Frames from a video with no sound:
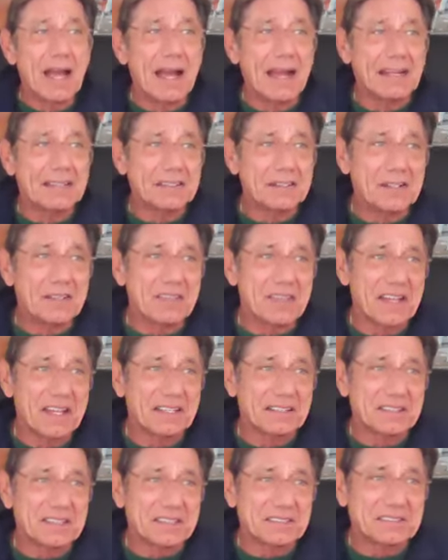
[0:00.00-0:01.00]
And the
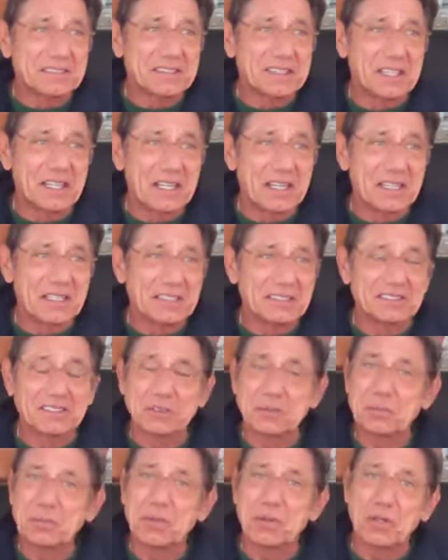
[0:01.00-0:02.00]
thing that is
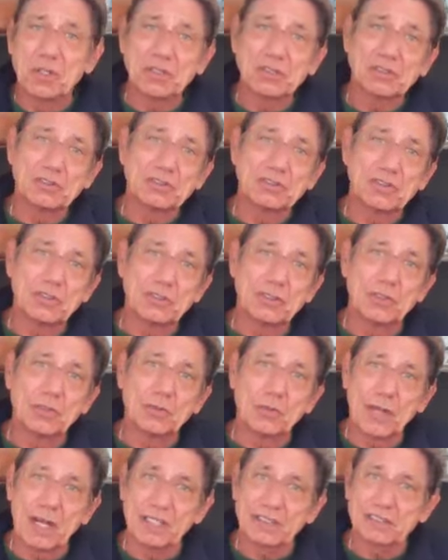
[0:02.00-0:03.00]
important
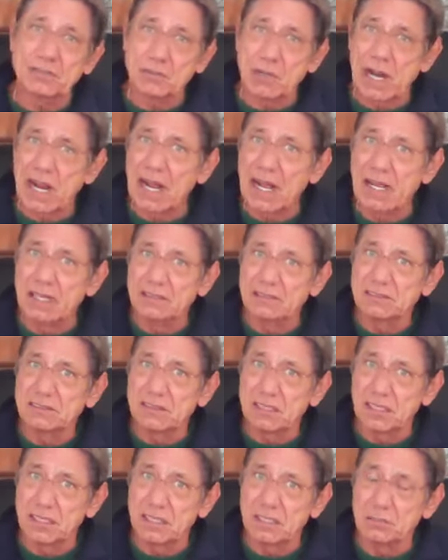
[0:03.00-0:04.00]
too, Rex Ryan's
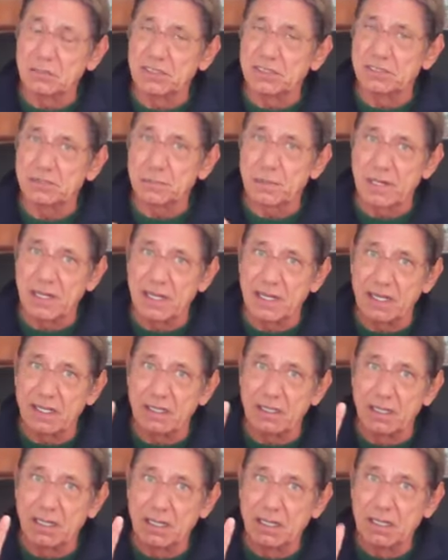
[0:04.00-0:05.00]
team has
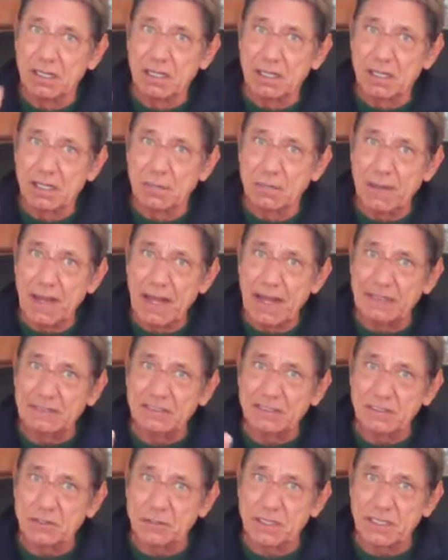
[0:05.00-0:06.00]
played the
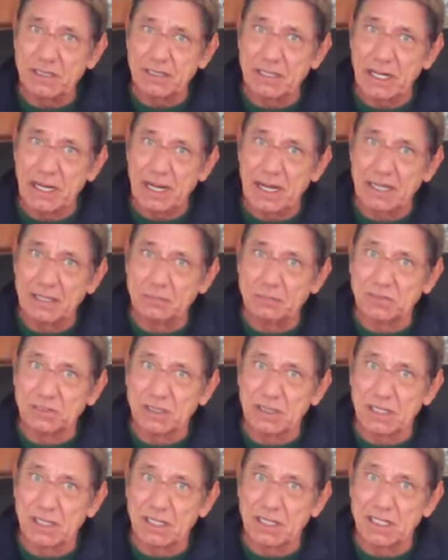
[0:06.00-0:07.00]
Pats 3 times
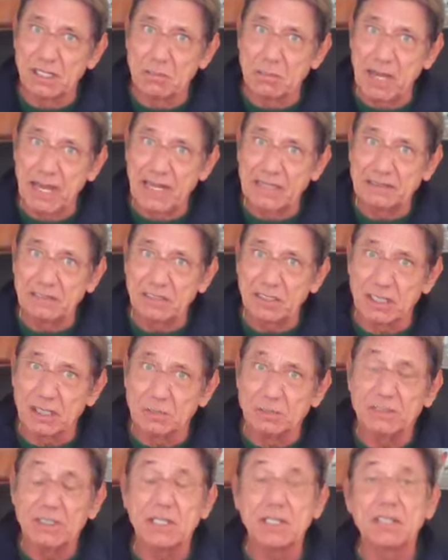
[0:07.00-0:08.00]
in league
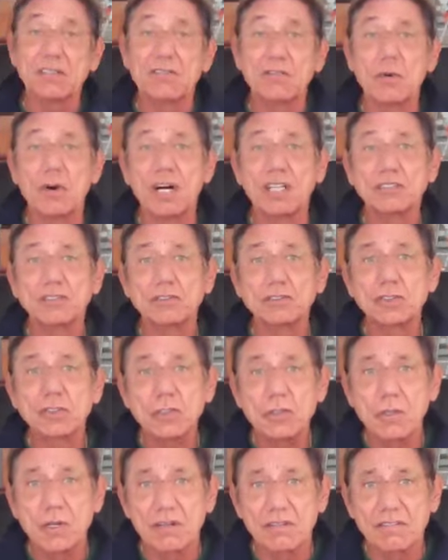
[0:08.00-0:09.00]
matchups and have won
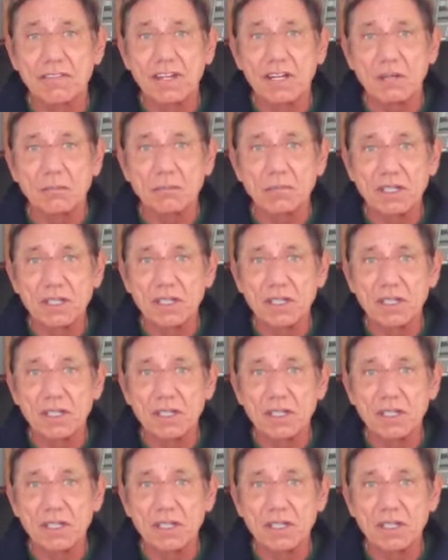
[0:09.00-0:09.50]
2 of them.